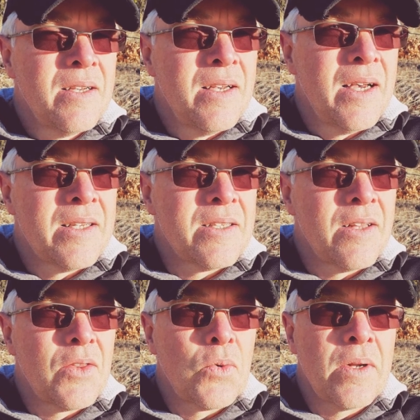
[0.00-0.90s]
as an
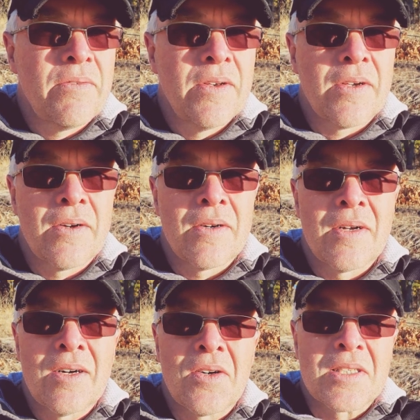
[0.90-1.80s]
authority
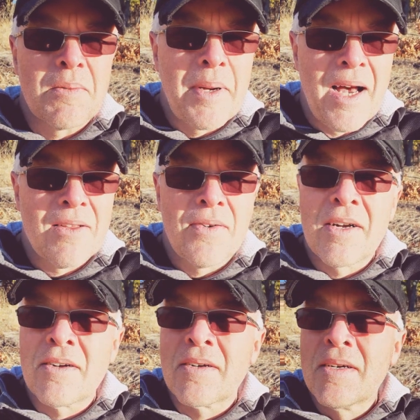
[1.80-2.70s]
figure or as a
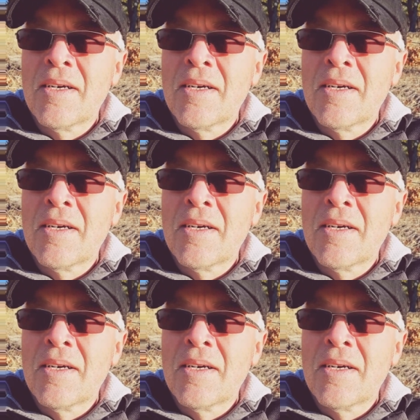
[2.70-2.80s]
pathfinder,